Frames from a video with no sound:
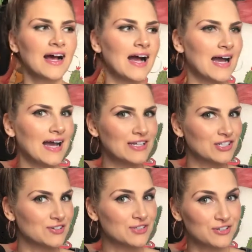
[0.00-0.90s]
I
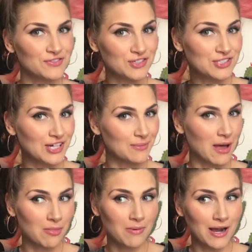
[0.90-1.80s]
don't know if you can tell
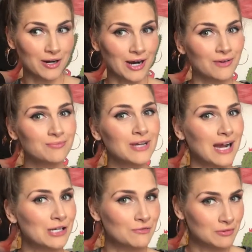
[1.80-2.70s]
by the background,
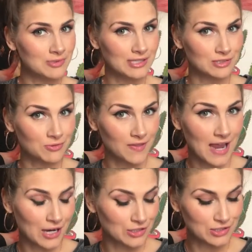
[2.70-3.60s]
kind of obsessed with
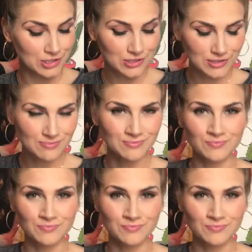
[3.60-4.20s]
cactuses.